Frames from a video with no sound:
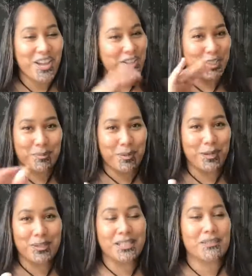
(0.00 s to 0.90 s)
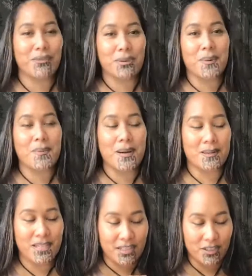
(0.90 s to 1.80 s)
Just because it's whenua
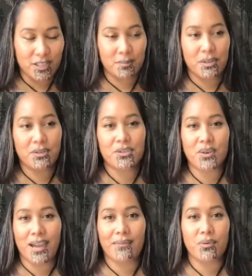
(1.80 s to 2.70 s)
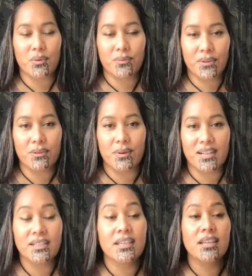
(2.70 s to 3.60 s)
Māori and just because you have your
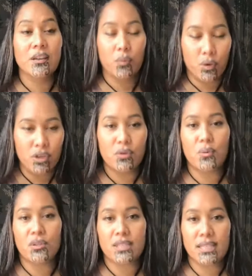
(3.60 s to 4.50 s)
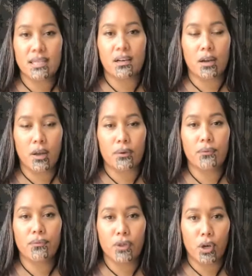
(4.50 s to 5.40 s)
whenua, when you want to get a
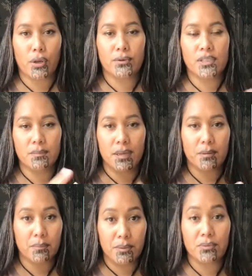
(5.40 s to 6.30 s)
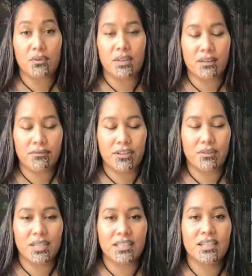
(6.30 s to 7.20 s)
loan, the loan to be able to build on that
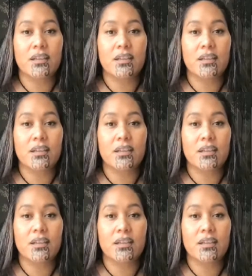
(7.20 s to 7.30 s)
whenua,